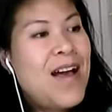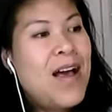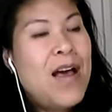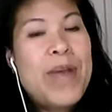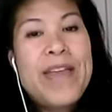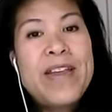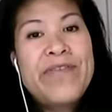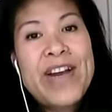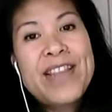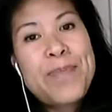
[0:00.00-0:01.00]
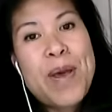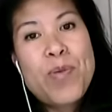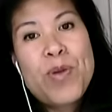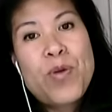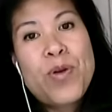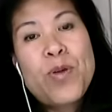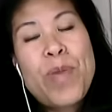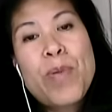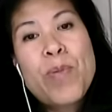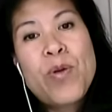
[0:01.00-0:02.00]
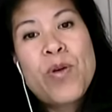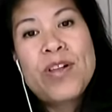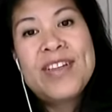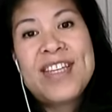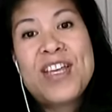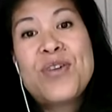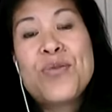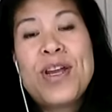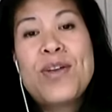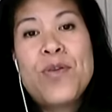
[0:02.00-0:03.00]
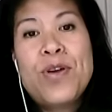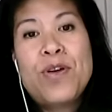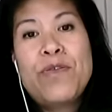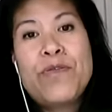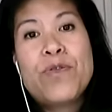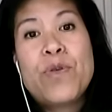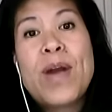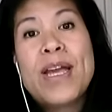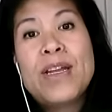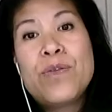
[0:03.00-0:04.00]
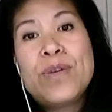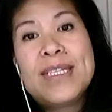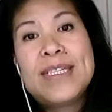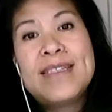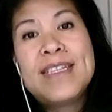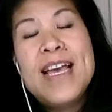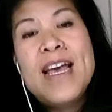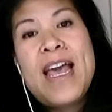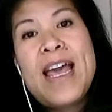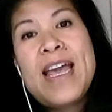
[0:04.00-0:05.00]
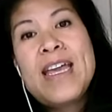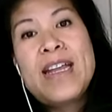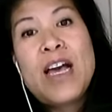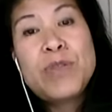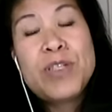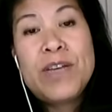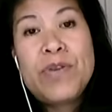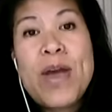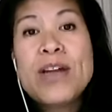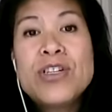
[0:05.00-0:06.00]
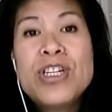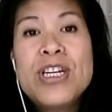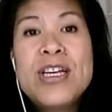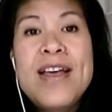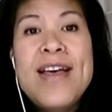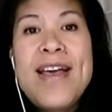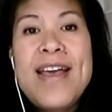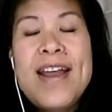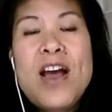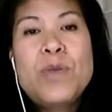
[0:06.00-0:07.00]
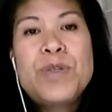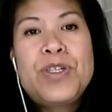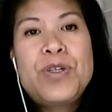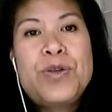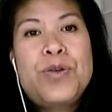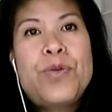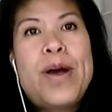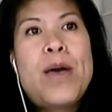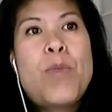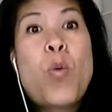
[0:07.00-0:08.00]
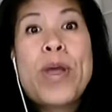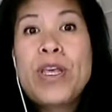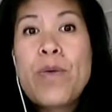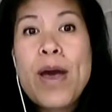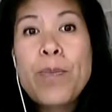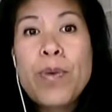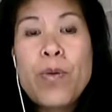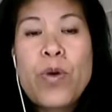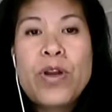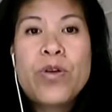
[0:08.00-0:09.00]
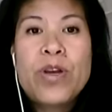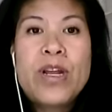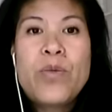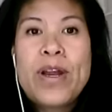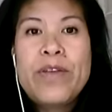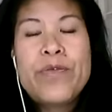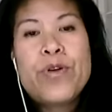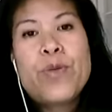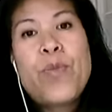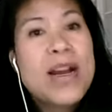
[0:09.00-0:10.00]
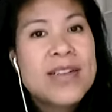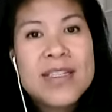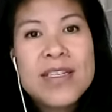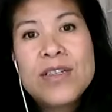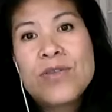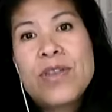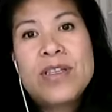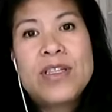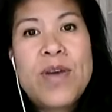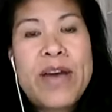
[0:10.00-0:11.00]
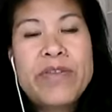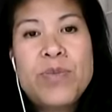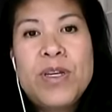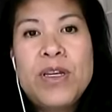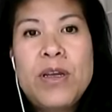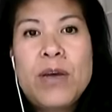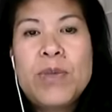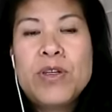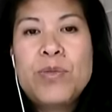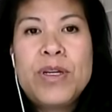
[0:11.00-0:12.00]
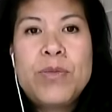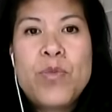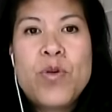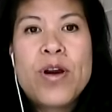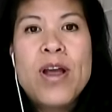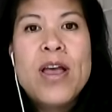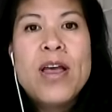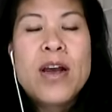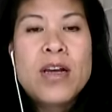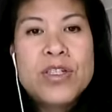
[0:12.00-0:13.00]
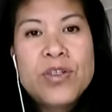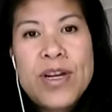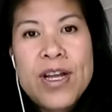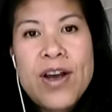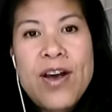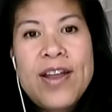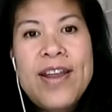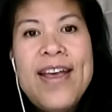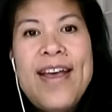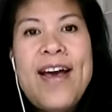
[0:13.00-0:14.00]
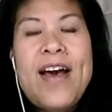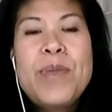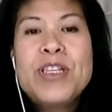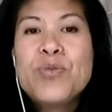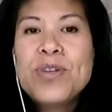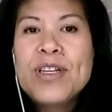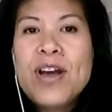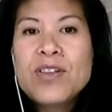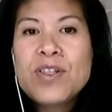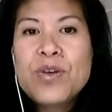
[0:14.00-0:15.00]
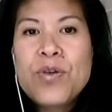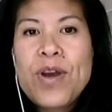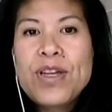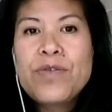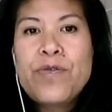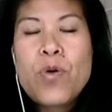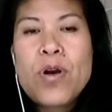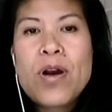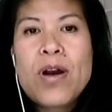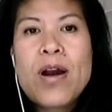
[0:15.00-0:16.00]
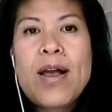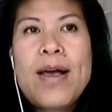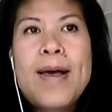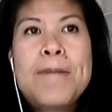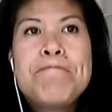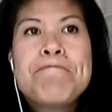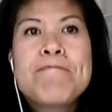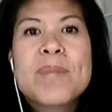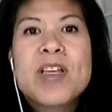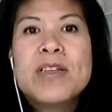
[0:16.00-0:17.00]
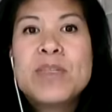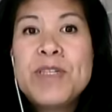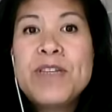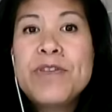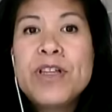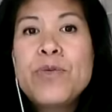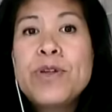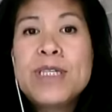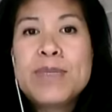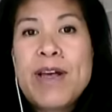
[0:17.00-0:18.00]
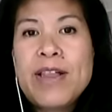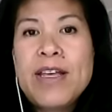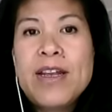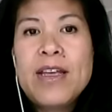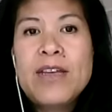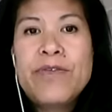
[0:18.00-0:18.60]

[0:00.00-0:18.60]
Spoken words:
And then finally, peppermint oil. Peppermint oil is a great oil for a variety of reasons. It helps to give you energy. It helps to wake you up when you're getting ready for practices or things that you have to be a little bit more concentrating on. It's really also great for specifically when you smell it.